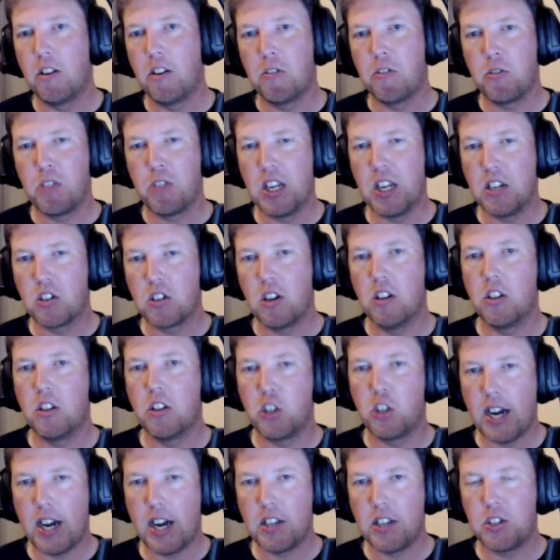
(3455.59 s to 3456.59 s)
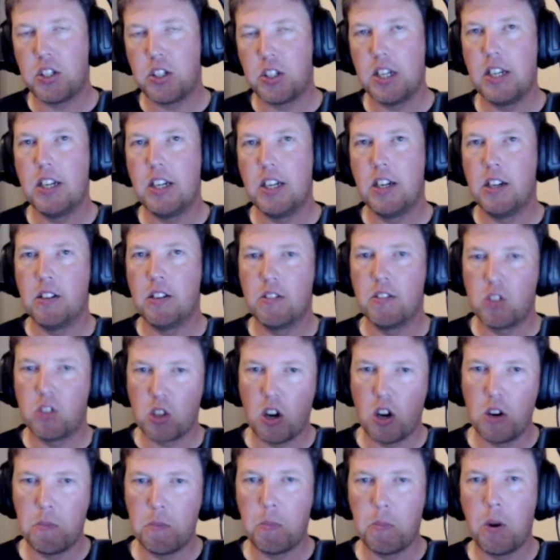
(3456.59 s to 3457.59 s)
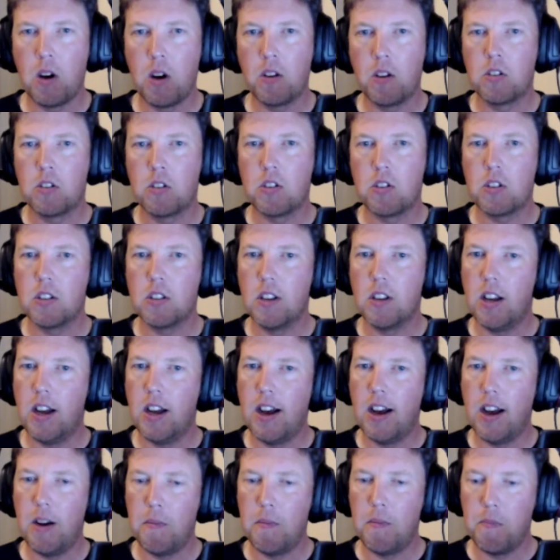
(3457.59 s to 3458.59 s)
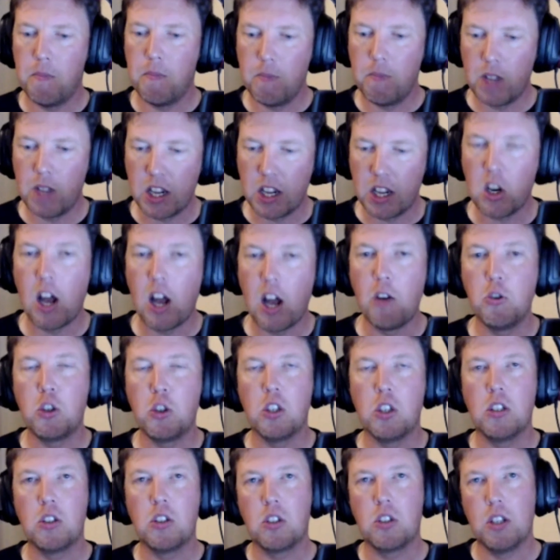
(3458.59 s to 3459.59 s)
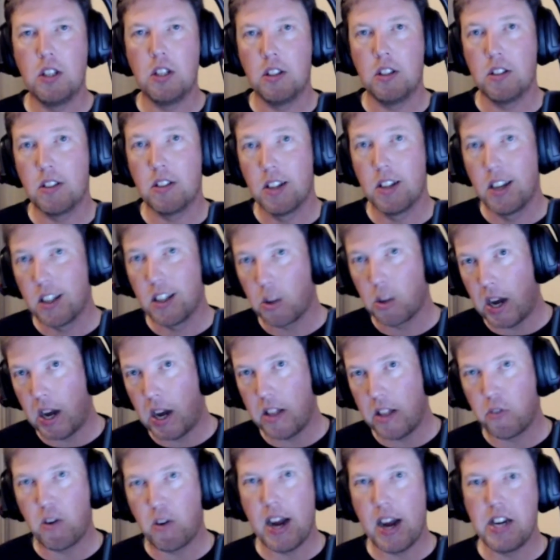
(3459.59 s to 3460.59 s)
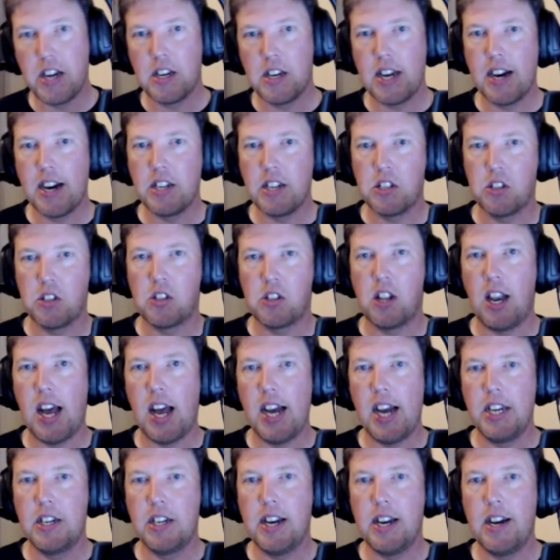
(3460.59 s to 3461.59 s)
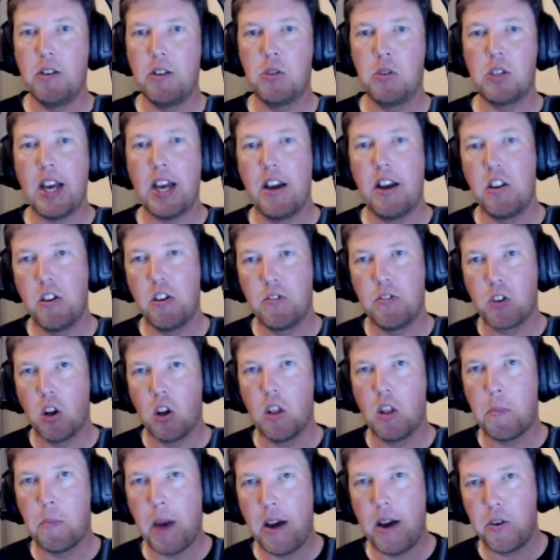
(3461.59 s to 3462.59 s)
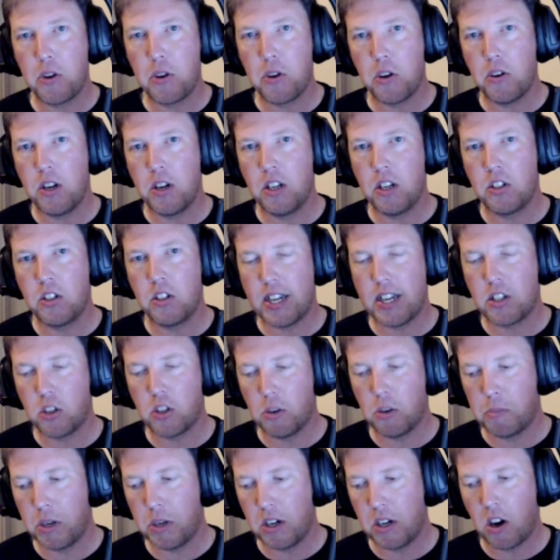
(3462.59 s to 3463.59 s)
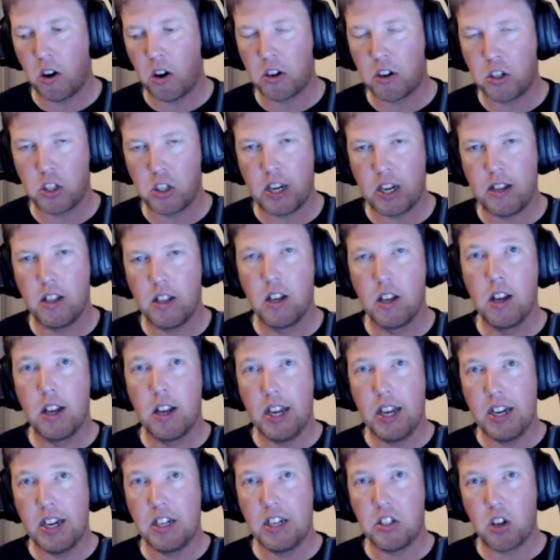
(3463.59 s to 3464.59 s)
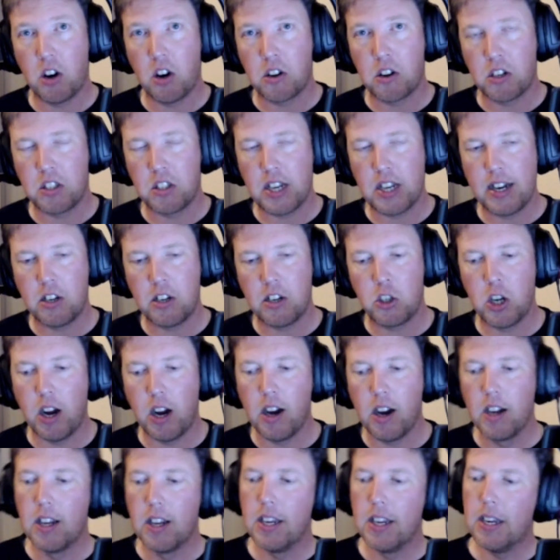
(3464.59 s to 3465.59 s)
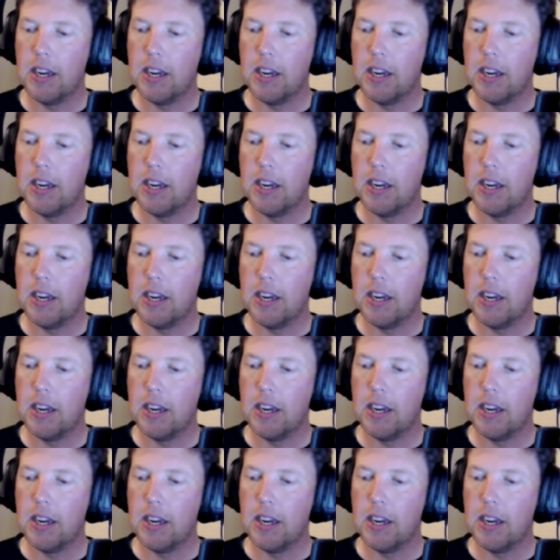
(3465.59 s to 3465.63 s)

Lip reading: Things like the chassis and side pod enclosures and the way the radiators are laid out, how you've got the power unit set up in its architecture.